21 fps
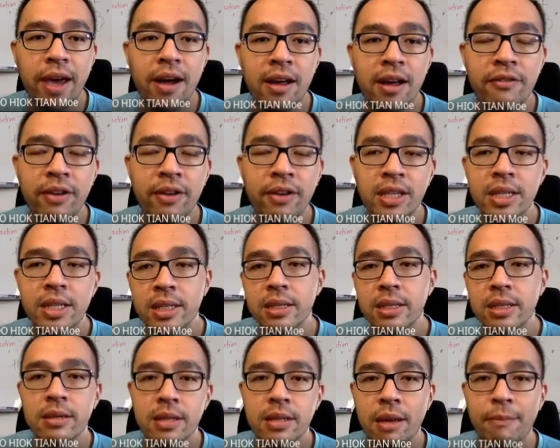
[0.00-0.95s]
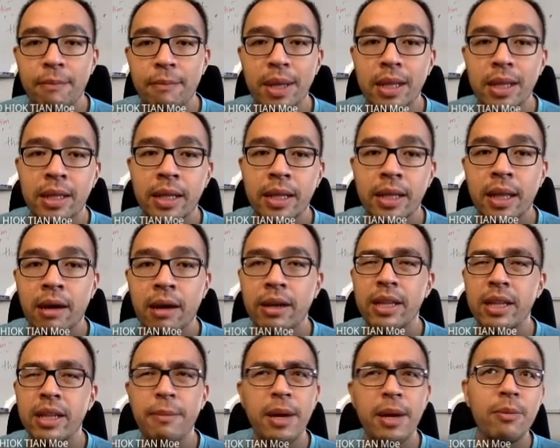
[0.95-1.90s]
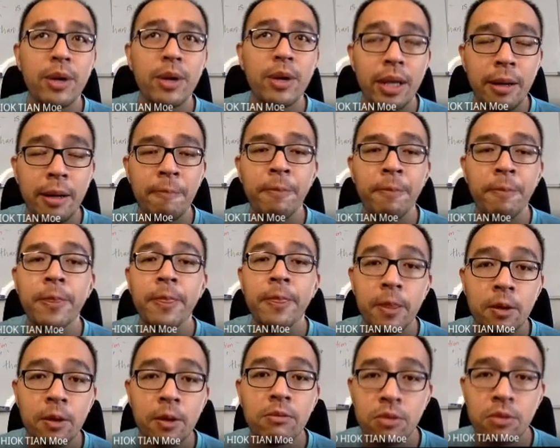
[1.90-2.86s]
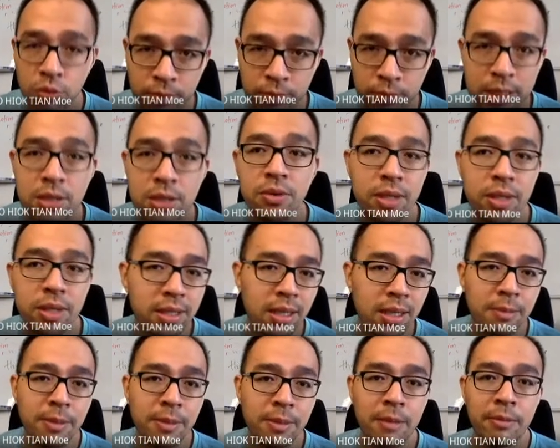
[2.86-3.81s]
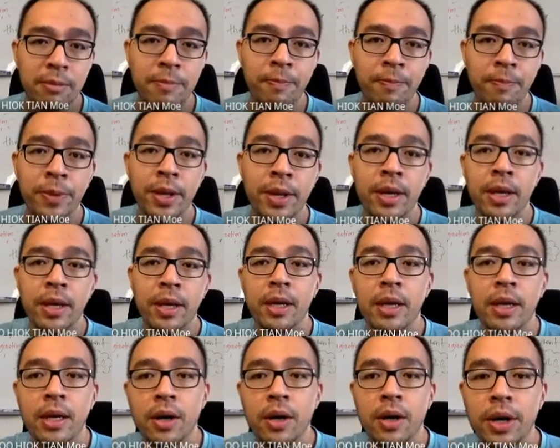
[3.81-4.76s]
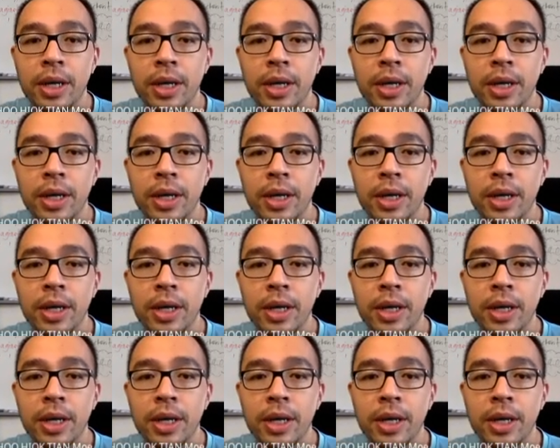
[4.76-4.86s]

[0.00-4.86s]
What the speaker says: if I just skip it and then okay, tak payah buat lah. No, you must do this experiment. Okay, the